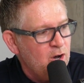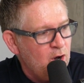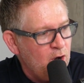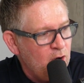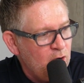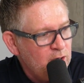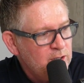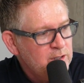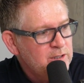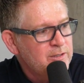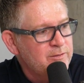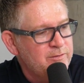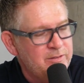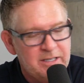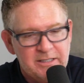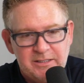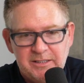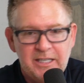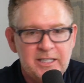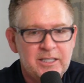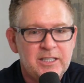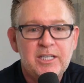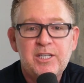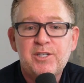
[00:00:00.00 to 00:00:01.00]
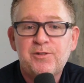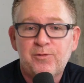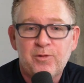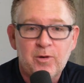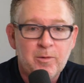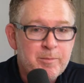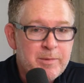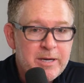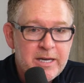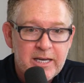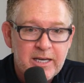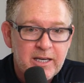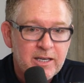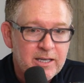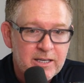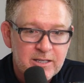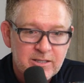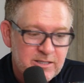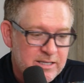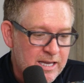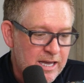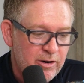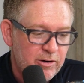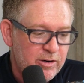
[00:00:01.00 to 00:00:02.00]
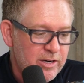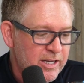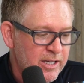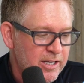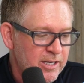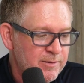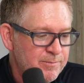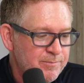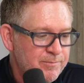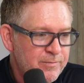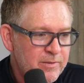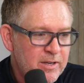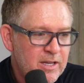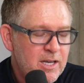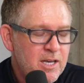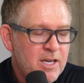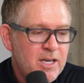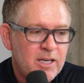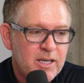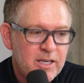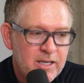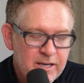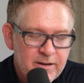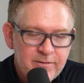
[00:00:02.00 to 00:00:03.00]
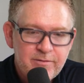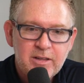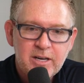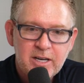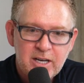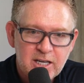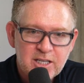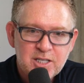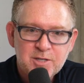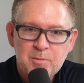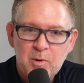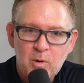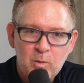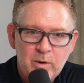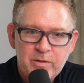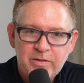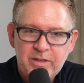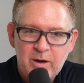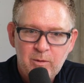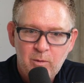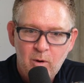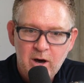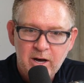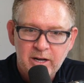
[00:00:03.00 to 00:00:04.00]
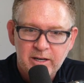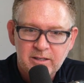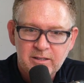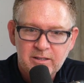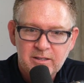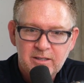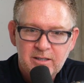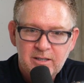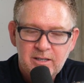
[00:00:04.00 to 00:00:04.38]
all of this, at least for me, is centered in give the customer what they want.